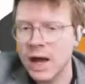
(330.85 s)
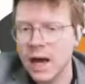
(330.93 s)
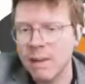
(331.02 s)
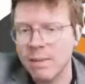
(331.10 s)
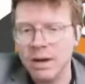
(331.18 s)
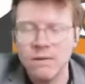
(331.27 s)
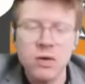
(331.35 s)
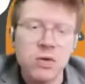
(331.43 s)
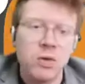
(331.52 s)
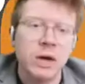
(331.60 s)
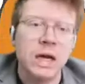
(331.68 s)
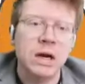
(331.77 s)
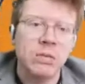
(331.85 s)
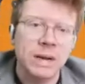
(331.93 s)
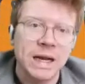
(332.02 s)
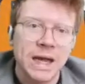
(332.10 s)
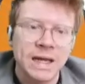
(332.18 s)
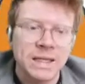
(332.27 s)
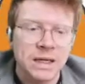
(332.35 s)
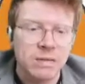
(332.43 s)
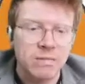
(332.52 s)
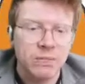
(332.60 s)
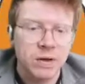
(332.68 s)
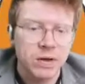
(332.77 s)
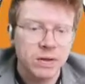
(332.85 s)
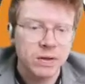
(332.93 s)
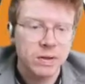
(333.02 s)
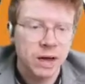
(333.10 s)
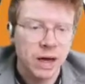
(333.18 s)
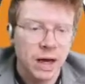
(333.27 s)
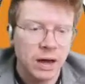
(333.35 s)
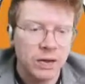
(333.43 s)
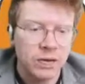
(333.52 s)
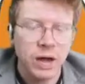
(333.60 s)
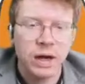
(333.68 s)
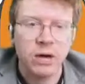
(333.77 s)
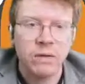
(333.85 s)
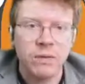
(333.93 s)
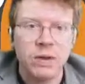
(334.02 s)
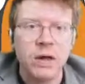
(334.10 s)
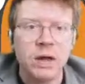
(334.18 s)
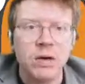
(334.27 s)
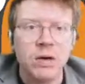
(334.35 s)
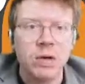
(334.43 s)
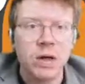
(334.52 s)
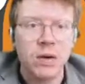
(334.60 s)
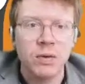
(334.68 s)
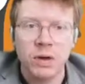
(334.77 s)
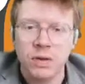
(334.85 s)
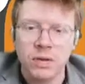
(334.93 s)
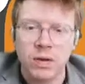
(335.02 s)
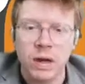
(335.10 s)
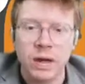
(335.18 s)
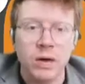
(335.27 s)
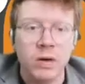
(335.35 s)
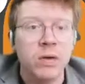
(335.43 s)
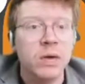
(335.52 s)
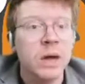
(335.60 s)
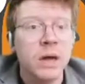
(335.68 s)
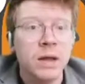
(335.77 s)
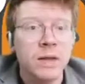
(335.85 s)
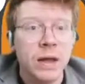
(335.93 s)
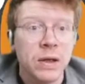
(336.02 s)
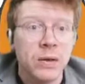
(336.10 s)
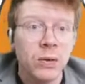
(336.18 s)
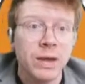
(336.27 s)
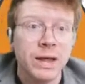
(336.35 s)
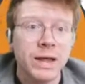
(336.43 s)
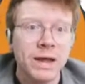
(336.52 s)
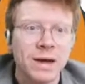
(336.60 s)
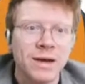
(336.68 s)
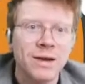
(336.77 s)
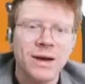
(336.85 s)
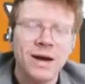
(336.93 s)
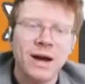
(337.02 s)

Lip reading: And if you join a little bit later, just sign off with a little kia ora so I know that you're here